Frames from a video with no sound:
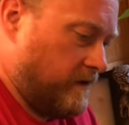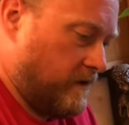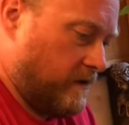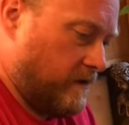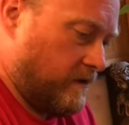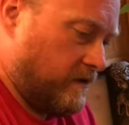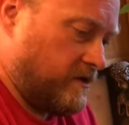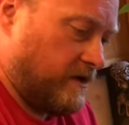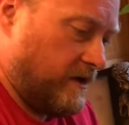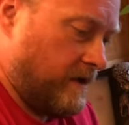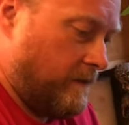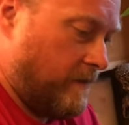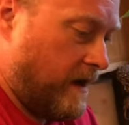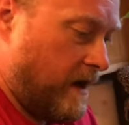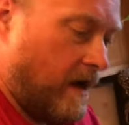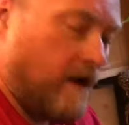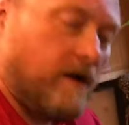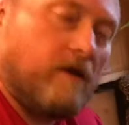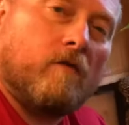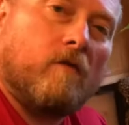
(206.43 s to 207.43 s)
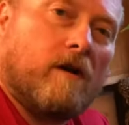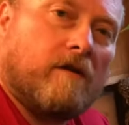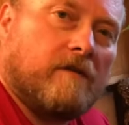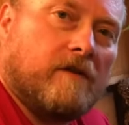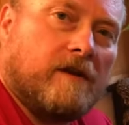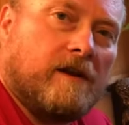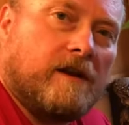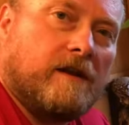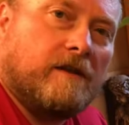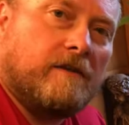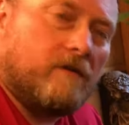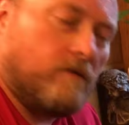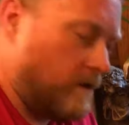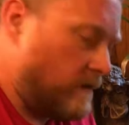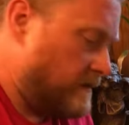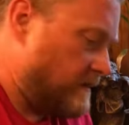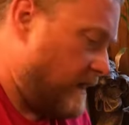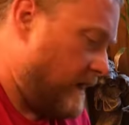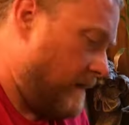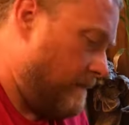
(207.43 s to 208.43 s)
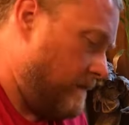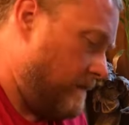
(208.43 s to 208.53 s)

your chili pot or whatever you need in the wintertime.